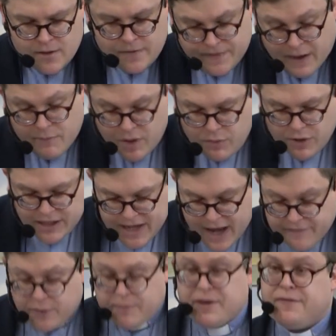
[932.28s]
then we will
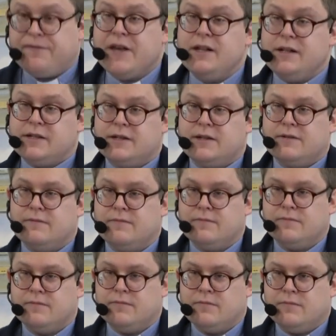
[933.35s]
never be filled.
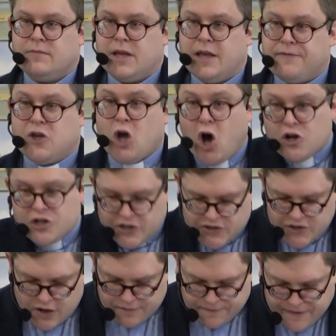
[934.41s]
If God
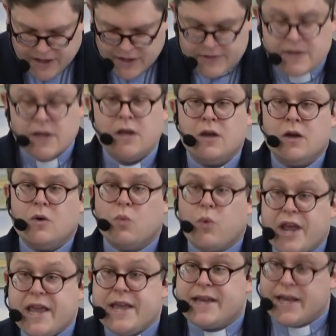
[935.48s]
does not fill us,
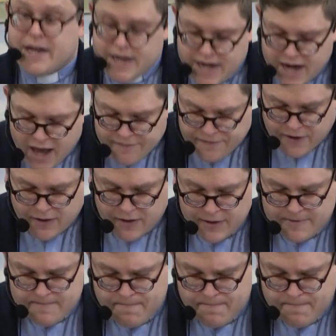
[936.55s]
we can never